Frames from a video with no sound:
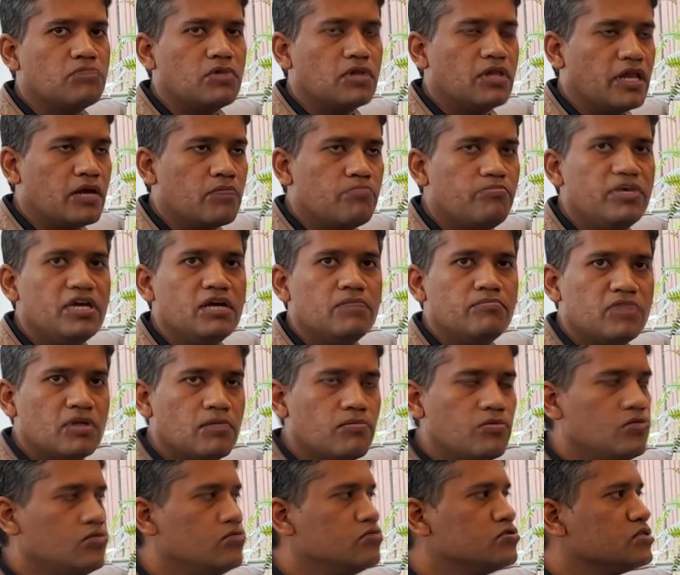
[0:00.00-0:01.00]
like
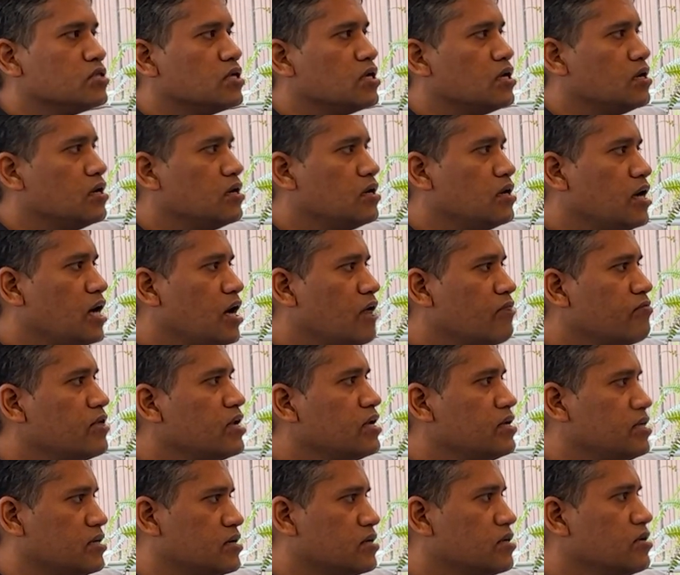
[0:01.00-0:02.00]
BMWs have
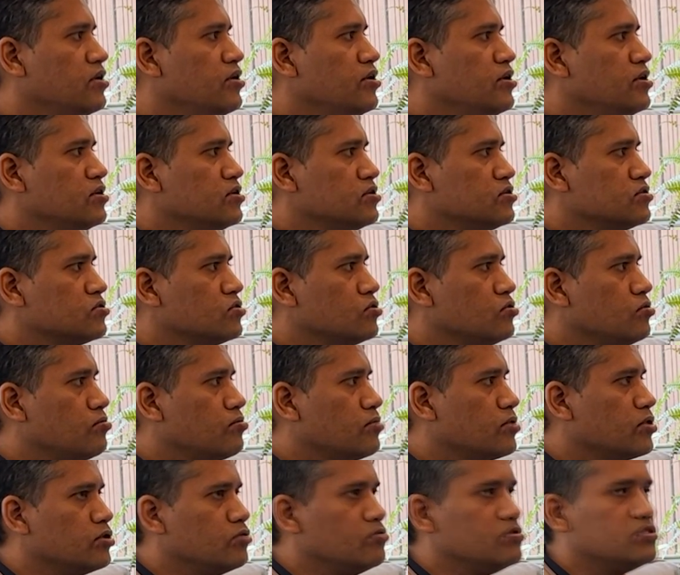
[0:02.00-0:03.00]
done it.
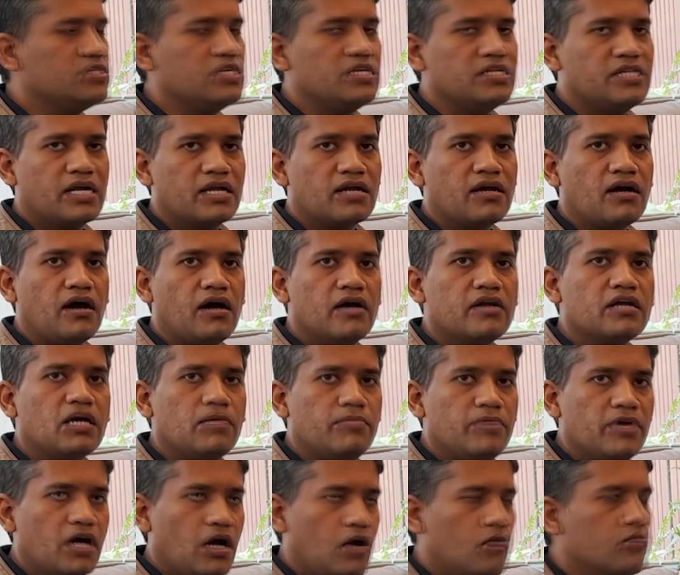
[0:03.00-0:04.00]
So you'll see that car
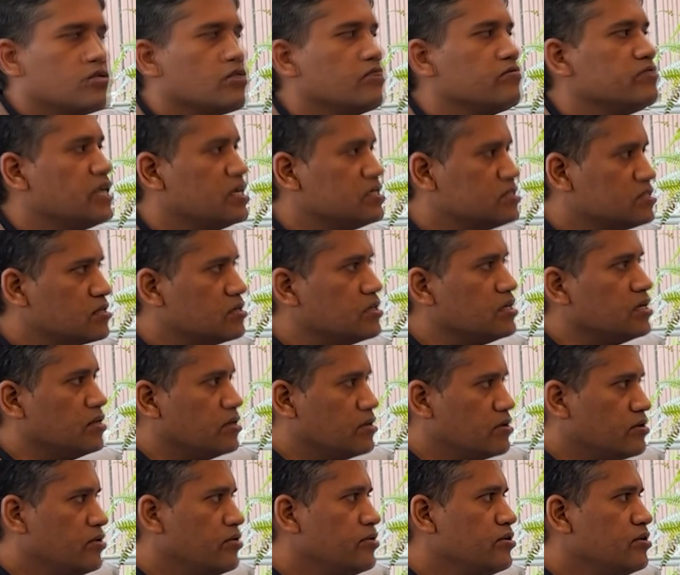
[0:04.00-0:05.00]
coming out of that screen.
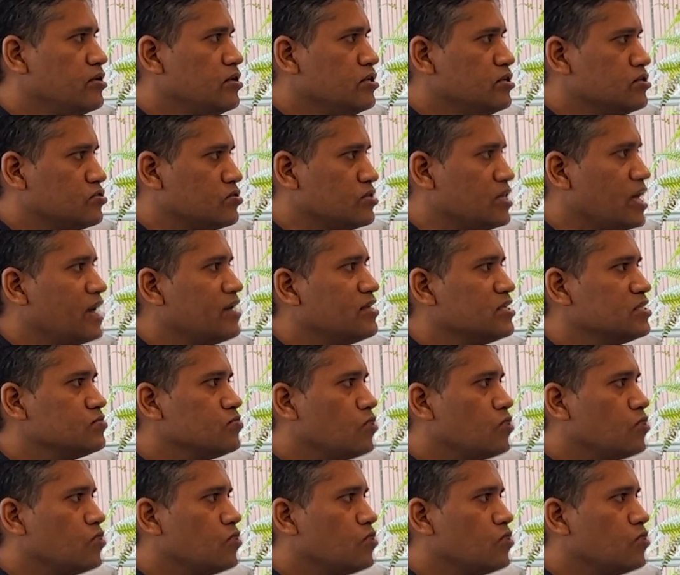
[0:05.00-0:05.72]
So that is